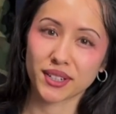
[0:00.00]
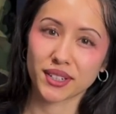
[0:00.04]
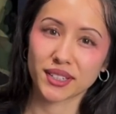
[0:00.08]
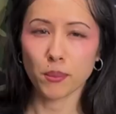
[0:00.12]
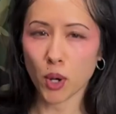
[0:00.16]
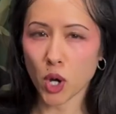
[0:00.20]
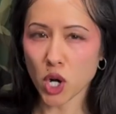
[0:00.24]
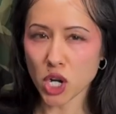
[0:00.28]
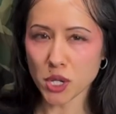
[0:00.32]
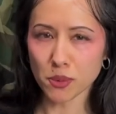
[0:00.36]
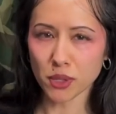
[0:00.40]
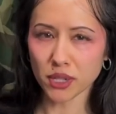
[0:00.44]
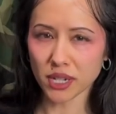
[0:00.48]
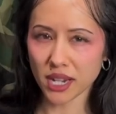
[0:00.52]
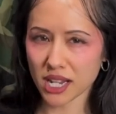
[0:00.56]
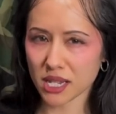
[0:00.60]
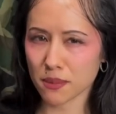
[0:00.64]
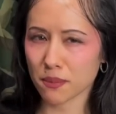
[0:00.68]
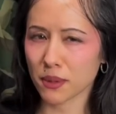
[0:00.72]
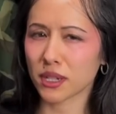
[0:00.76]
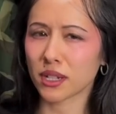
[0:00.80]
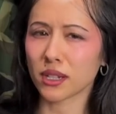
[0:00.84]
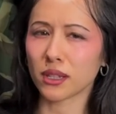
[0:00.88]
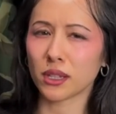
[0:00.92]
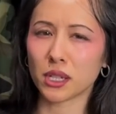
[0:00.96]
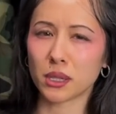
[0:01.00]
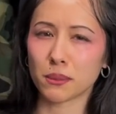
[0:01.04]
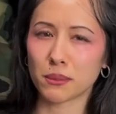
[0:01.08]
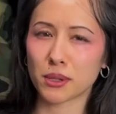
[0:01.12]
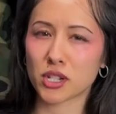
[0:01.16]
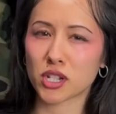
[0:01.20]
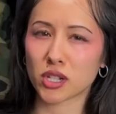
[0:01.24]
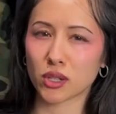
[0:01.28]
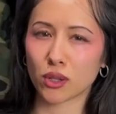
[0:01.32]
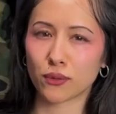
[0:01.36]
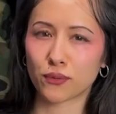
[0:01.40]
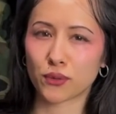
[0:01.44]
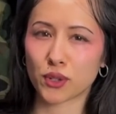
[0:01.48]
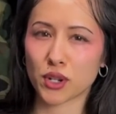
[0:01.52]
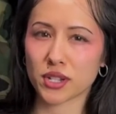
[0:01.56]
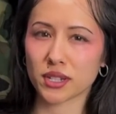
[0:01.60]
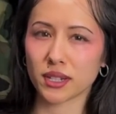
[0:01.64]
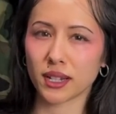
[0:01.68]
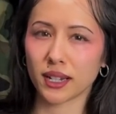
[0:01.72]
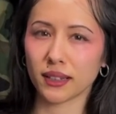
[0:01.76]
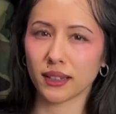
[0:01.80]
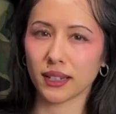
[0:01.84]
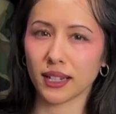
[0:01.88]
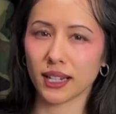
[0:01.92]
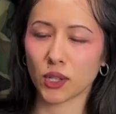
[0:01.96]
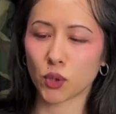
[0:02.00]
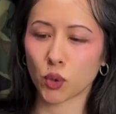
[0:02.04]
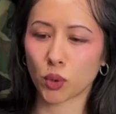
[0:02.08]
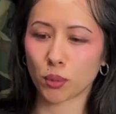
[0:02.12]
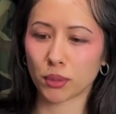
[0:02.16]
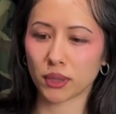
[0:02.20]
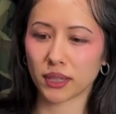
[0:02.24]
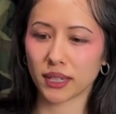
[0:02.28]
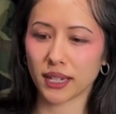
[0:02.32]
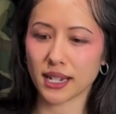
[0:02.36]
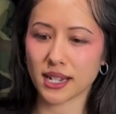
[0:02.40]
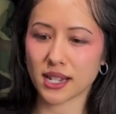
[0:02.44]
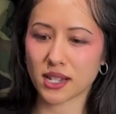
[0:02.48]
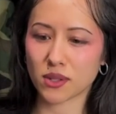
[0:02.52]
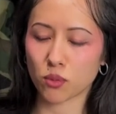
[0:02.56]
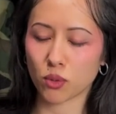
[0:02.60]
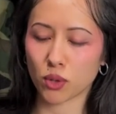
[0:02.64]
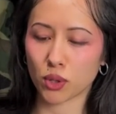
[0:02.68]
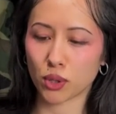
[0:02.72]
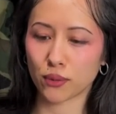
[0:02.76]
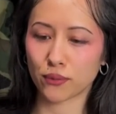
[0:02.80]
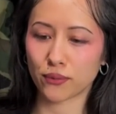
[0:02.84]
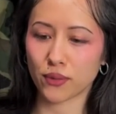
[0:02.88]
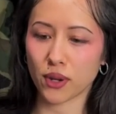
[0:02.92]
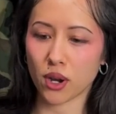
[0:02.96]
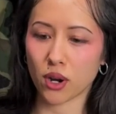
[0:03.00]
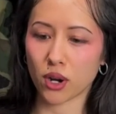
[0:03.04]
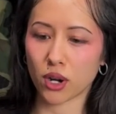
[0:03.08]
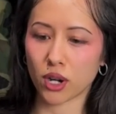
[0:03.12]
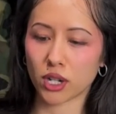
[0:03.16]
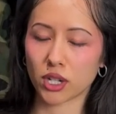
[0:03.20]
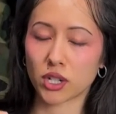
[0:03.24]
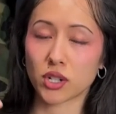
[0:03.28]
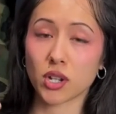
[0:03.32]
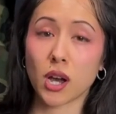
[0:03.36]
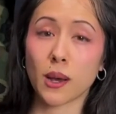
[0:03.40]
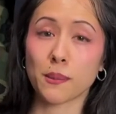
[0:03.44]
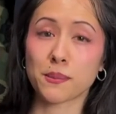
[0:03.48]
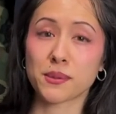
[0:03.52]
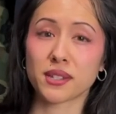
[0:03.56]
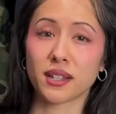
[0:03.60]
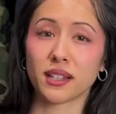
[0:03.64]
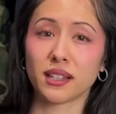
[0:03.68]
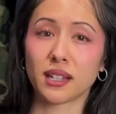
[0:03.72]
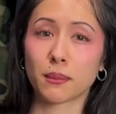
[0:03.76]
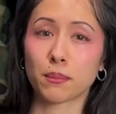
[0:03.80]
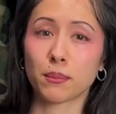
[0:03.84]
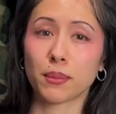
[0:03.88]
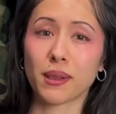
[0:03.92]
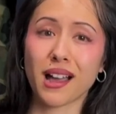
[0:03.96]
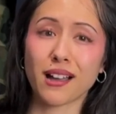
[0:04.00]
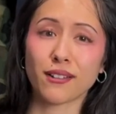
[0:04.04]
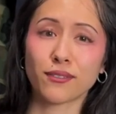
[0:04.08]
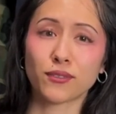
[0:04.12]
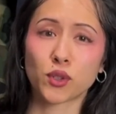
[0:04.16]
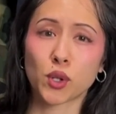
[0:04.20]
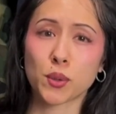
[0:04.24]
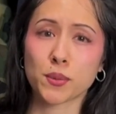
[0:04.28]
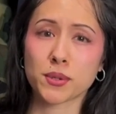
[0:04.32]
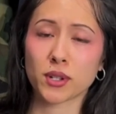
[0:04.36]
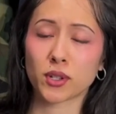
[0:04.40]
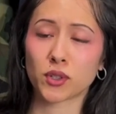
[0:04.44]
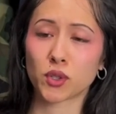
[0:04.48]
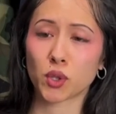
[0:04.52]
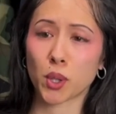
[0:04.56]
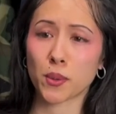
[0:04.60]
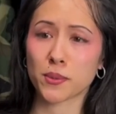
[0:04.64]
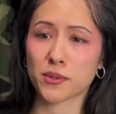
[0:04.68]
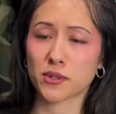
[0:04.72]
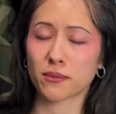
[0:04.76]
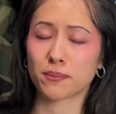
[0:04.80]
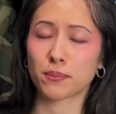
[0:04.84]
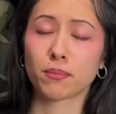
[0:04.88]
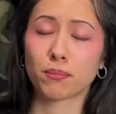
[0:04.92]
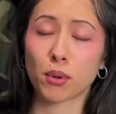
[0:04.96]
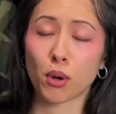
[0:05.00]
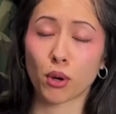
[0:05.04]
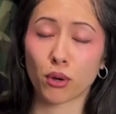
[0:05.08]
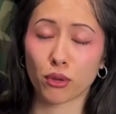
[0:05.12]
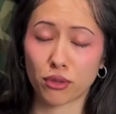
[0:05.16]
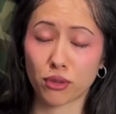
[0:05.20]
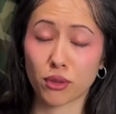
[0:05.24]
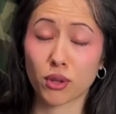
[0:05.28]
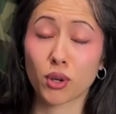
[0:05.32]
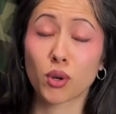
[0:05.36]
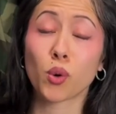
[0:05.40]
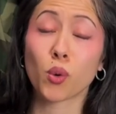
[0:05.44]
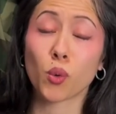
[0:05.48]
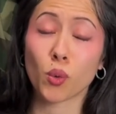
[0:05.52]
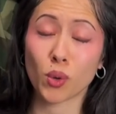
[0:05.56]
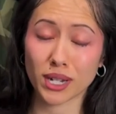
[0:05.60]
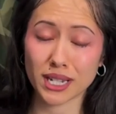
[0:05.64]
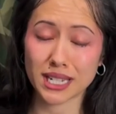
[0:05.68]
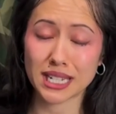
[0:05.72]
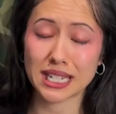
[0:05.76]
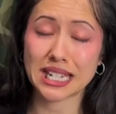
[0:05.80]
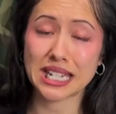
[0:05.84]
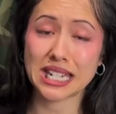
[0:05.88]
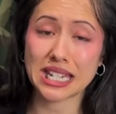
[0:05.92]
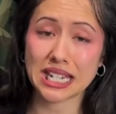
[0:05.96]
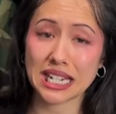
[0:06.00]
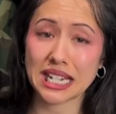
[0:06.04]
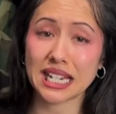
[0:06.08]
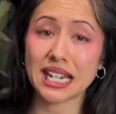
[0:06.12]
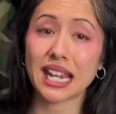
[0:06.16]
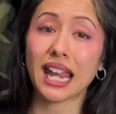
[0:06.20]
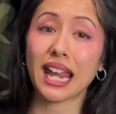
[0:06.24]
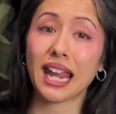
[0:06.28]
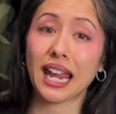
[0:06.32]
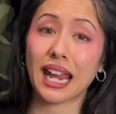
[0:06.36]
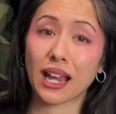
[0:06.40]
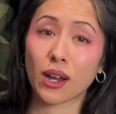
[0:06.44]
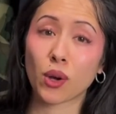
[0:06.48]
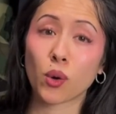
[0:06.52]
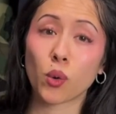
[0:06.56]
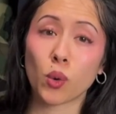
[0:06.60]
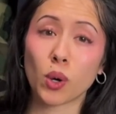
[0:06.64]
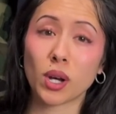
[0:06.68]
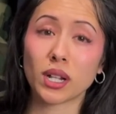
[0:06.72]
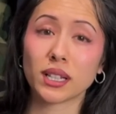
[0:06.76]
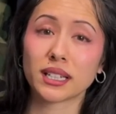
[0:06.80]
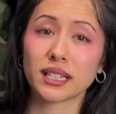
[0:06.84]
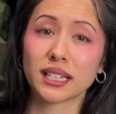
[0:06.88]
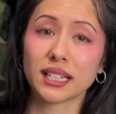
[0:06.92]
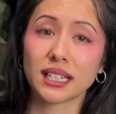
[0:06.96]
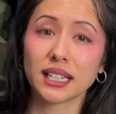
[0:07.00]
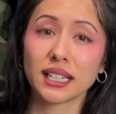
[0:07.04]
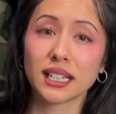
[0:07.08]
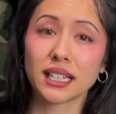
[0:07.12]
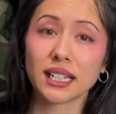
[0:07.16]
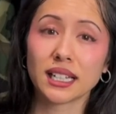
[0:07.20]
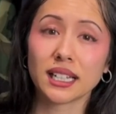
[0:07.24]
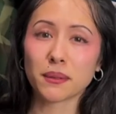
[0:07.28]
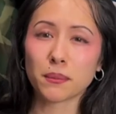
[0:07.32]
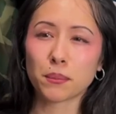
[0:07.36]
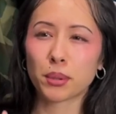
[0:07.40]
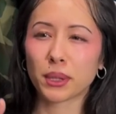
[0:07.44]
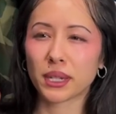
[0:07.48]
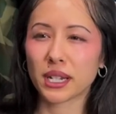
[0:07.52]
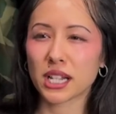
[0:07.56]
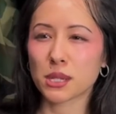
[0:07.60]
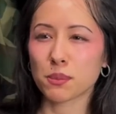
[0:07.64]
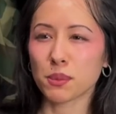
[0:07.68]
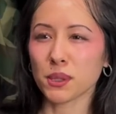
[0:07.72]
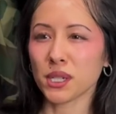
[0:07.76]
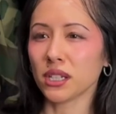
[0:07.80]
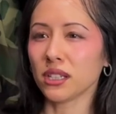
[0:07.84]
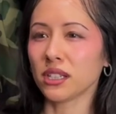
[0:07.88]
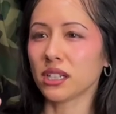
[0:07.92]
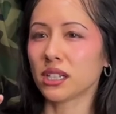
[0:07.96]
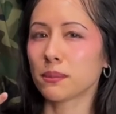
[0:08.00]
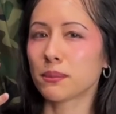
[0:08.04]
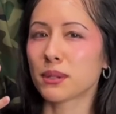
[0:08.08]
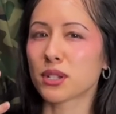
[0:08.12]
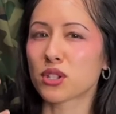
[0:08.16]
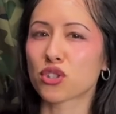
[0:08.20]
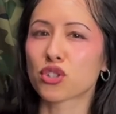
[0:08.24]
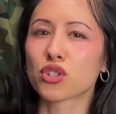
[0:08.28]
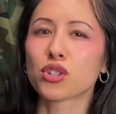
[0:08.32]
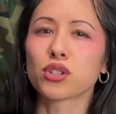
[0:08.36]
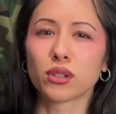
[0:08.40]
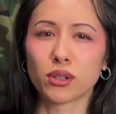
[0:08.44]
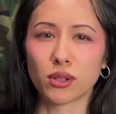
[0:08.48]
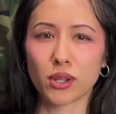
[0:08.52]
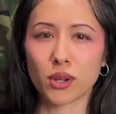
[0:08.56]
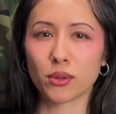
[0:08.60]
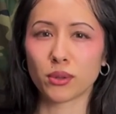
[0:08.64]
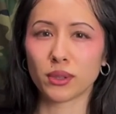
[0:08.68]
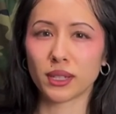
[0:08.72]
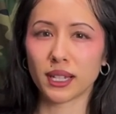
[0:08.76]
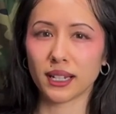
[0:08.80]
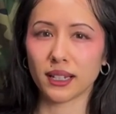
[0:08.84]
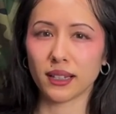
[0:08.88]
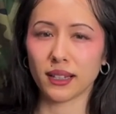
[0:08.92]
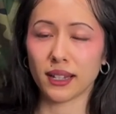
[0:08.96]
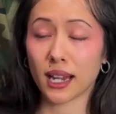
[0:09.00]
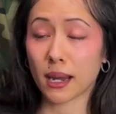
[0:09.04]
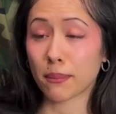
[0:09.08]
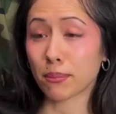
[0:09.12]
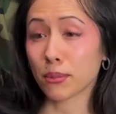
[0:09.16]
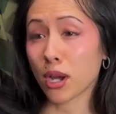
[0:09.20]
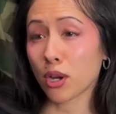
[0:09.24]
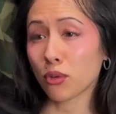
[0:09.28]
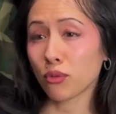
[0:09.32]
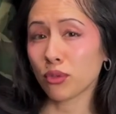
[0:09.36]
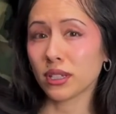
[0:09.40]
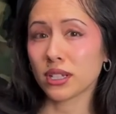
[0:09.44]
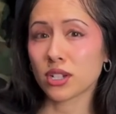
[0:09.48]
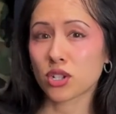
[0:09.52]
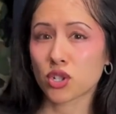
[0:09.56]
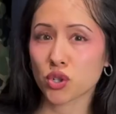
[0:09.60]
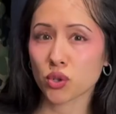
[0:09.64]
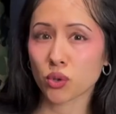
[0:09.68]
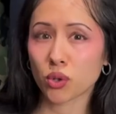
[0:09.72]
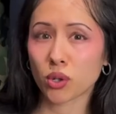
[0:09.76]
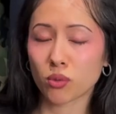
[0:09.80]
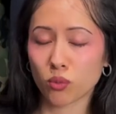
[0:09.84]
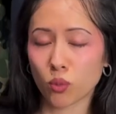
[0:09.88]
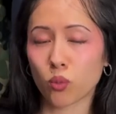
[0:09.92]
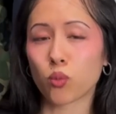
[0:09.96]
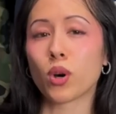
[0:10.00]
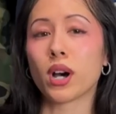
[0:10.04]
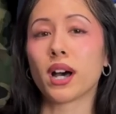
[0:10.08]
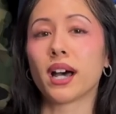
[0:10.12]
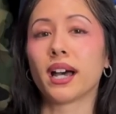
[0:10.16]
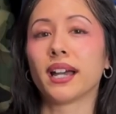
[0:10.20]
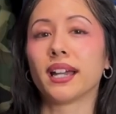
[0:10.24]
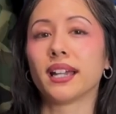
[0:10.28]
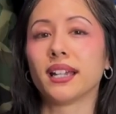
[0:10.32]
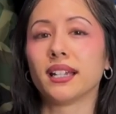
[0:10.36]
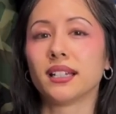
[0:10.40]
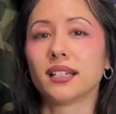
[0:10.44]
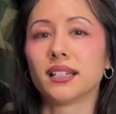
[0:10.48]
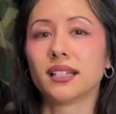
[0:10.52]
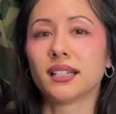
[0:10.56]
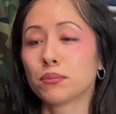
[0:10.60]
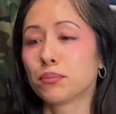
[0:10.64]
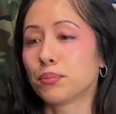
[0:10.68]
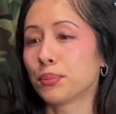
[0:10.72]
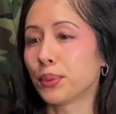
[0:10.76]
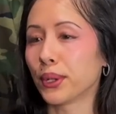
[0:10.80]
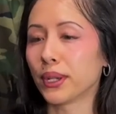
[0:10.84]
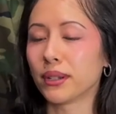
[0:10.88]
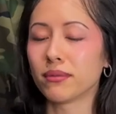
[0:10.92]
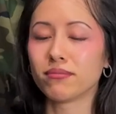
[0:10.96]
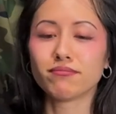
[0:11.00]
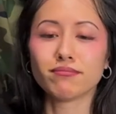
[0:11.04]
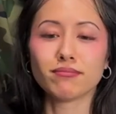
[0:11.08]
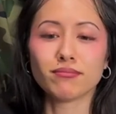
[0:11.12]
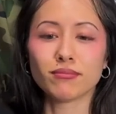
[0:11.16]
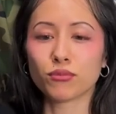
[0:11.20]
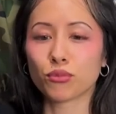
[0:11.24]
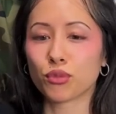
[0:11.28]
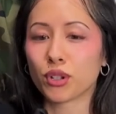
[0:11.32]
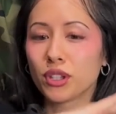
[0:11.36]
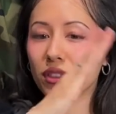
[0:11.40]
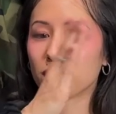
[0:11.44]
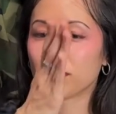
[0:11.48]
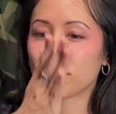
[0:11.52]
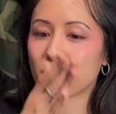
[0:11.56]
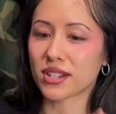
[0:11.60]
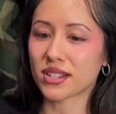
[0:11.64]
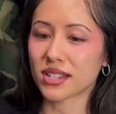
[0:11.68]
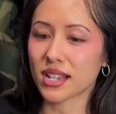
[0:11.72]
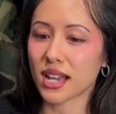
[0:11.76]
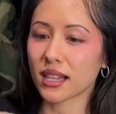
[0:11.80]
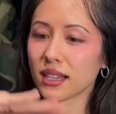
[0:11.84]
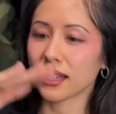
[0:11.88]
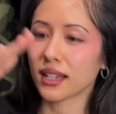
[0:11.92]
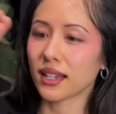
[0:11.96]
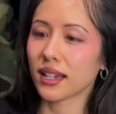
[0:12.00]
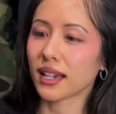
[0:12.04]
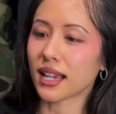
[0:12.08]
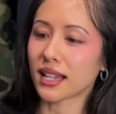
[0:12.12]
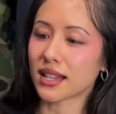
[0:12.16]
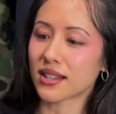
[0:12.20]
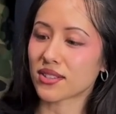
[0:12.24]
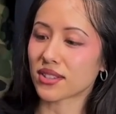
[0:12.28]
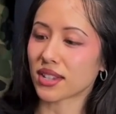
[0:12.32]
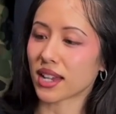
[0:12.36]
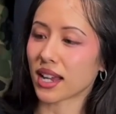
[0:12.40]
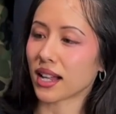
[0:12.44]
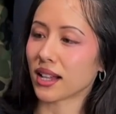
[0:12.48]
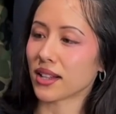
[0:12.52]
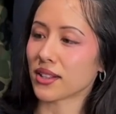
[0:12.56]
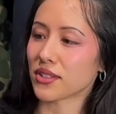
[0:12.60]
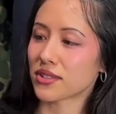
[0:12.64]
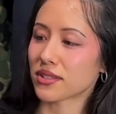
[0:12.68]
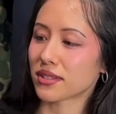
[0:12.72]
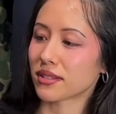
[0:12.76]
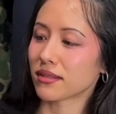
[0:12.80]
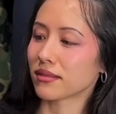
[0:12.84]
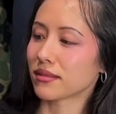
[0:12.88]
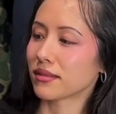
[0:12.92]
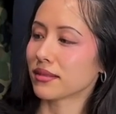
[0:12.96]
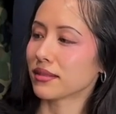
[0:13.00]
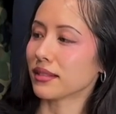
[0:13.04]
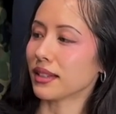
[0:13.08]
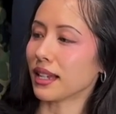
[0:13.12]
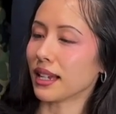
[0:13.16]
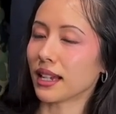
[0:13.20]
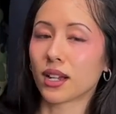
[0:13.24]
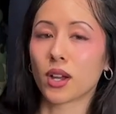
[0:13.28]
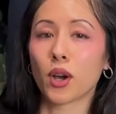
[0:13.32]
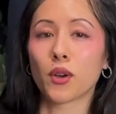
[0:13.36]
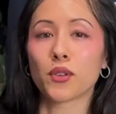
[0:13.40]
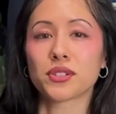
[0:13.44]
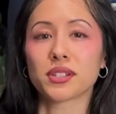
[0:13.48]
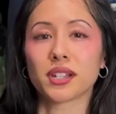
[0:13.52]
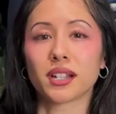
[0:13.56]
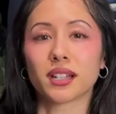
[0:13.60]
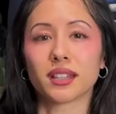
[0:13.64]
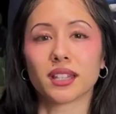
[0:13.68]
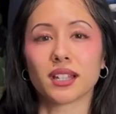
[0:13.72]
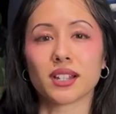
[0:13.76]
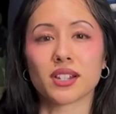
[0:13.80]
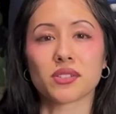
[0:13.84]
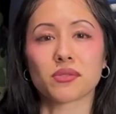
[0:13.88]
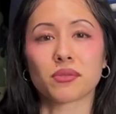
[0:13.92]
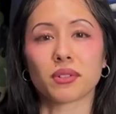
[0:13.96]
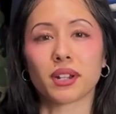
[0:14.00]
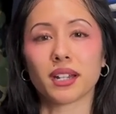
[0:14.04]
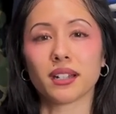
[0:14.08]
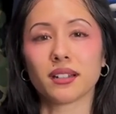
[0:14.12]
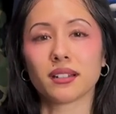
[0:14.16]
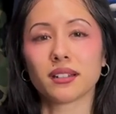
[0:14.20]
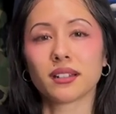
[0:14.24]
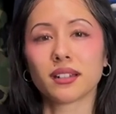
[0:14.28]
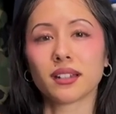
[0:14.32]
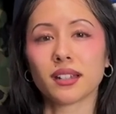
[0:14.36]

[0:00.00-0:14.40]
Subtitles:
Poshmark has been a little bit slow for us lately. Normally it's one of our top selling platforms in terms of both quantity and quality, but it's been a little bit slow lately. I'm not really sure why, but with reselling and sales, it goes like this, right?